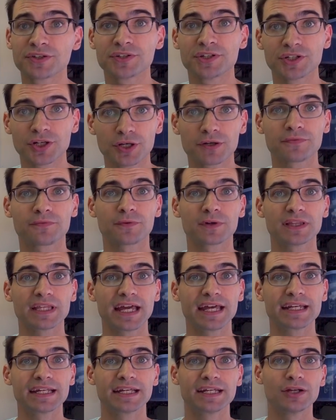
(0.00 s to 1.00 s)
of Nerf
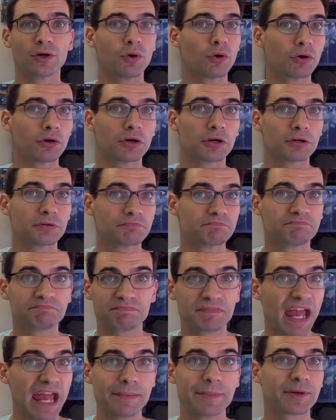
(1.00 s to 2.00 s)
related or
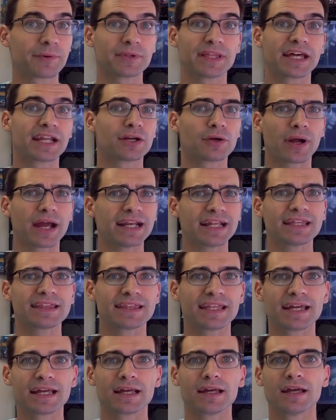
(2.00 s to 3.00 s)
gaming related or
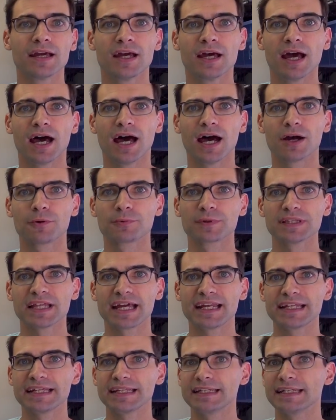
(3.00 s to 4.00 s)
anything uh,
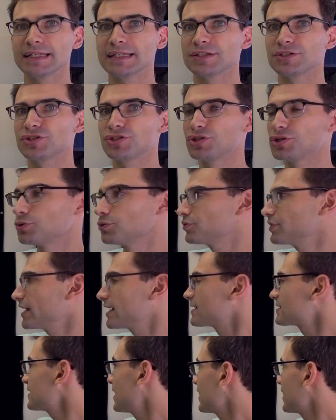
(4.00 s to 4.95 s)
related to things